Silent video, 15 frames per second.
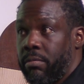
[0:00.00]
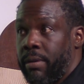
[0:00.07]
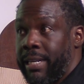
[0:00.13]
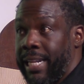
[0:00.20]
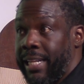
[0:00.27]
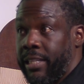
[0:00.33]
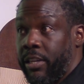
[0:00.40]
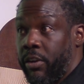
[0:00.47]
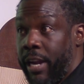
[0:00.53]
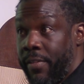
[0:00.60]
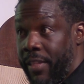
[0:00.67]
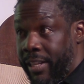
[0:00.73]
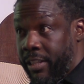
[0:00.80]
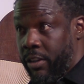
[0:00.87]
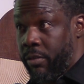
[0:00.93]
And that
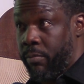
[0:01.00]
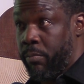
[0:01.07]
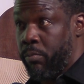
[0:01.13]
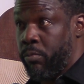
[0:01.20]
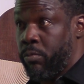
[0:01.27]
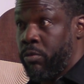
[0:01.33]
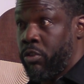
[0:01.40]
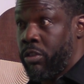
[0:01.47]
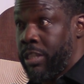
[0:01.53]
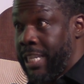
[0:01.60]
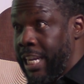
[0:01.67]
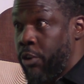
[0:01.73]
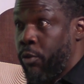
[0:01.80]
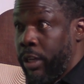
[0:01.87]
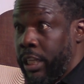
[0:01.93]
they're
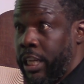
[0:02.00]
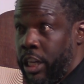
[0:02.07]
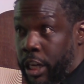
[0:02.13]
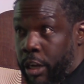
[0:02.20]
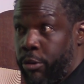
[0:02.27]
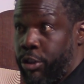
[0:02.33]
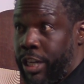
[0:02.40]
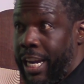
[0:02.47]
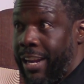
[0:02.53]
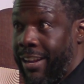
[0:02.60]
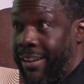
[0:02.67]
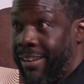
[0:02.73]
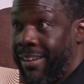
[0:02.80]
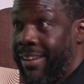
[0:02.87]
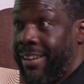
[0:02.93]
secretly
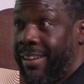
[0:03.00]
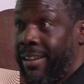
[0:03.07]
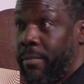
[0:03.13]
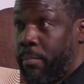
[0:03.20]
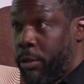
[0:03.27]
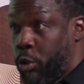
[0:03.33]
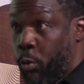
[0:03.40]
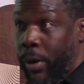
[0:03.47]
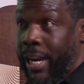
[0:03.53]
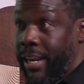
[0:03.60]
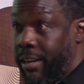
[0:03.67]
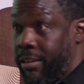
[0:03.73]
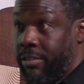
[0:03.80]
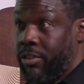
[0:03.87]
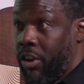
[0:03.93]
negotiated
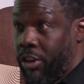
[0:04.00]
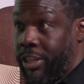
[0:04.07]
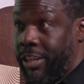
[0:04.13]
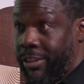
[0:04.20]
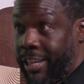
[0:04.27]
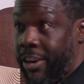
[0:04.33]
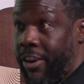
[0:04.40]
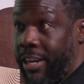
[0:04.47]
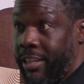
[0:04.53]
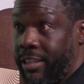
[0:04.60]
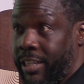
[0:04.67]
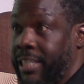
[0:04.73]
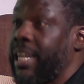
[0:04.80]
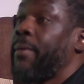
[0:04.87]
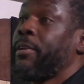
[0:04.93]
between large healthcare
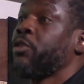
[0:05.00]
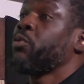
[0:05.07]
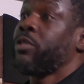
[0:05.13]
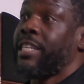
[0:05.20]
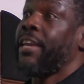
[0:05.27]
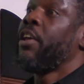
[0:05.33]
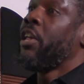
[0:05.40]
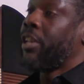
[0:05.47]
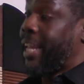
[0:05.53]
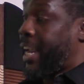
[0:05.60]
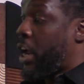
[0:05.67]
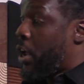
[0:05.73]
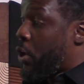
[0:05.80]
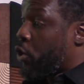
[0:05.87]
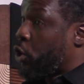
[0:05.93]
entities. I just want to say,
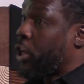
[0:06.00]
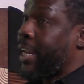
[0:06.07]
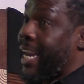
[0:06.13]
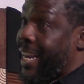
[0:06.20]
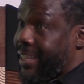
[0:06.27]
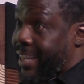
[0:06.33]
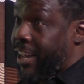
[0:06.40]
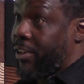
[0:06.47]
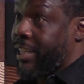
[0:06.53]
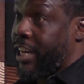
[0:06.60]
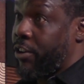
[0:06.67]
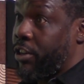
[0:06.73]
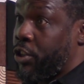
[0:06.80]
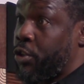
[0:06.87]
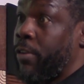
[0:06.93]
looking at the healthcare
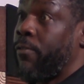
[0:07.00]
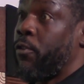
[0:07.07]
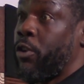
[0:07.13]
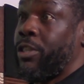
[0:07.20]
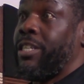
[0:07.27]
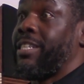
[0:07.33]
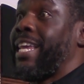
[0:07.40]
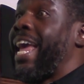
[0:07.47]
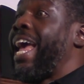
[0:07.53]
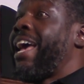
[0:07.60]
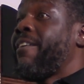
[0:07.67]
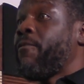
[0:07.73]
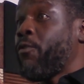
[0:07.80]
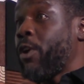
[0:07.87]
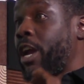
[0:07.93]
industry versus
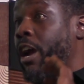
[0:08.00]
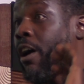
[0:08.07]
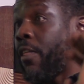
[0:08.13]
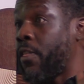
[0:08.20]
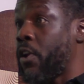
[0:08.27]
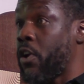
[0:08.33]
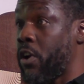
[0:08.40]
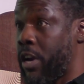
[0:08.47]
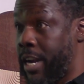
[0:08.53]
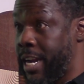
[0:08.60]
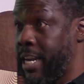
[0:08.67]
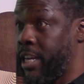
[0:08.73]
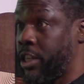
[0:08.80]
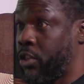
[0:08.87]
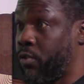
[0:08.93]
every other
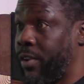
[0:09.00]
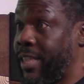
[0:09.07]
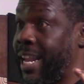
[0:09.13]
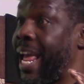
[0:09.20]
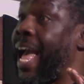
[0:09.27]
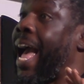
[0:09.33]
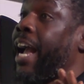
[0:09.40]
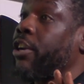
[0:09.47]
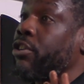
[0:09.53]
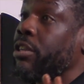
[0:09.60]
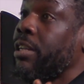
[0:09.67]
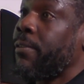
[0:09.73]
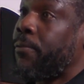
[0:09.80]
industry that actually